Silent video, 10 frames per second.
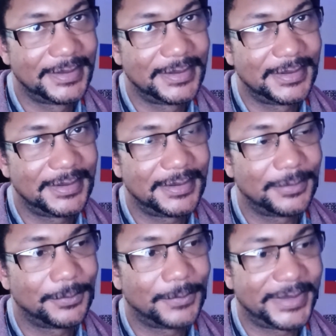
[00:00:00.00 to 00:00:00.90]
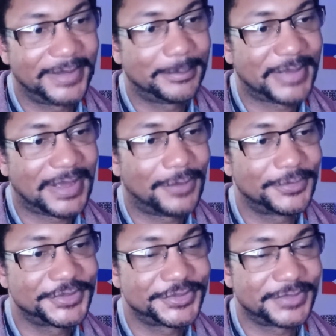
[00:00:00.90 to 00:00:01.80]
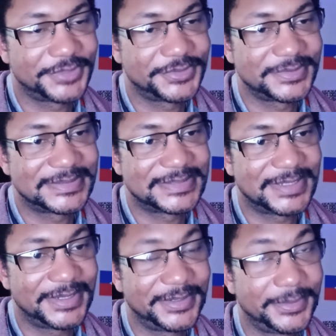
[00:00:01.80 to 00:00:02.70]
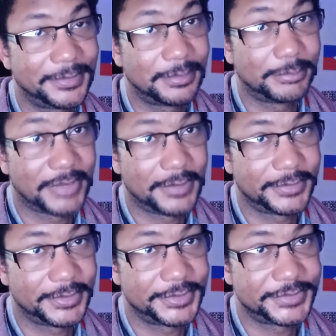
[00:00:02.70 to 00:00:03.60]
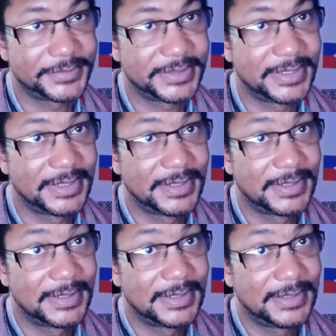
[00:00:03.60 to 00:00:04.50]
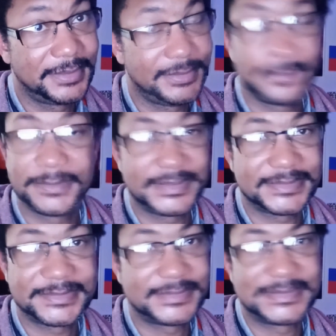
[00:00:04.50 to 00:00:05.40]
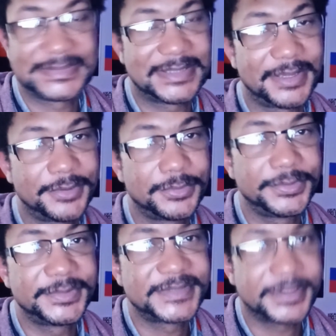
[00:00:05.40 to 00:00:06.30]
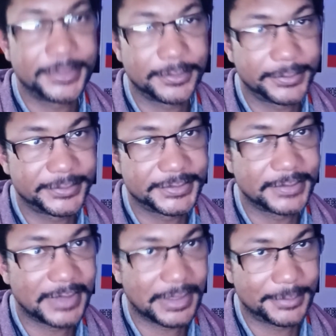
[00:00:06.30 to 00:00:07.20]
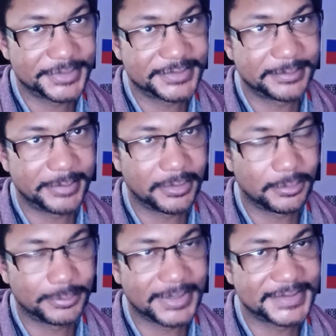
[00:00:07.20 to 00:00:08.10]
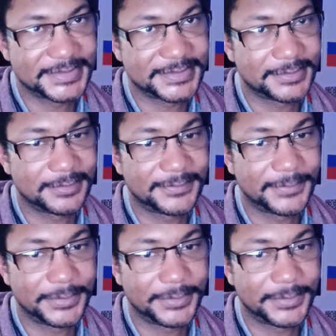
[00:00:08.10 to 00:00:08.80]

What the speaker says: And white power structure decided you're a brown country. You don't get to decide who you sell your oil to, how much the barrel prices go for.